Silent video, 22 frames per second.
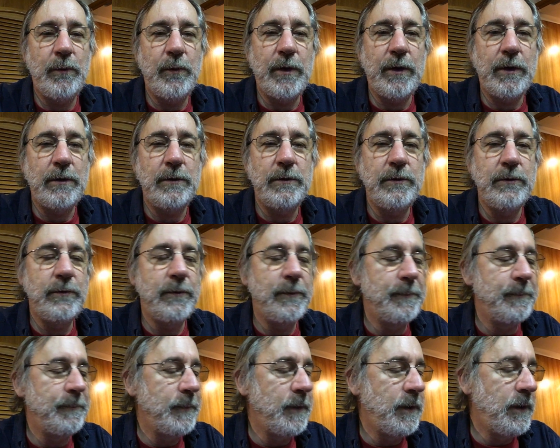to include.
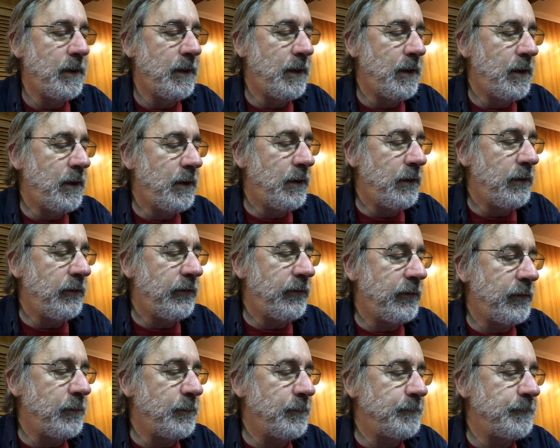
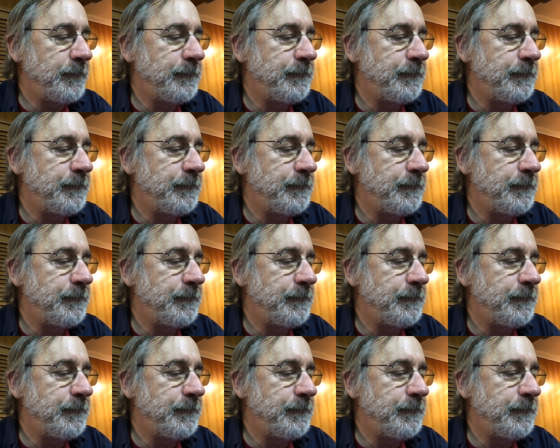So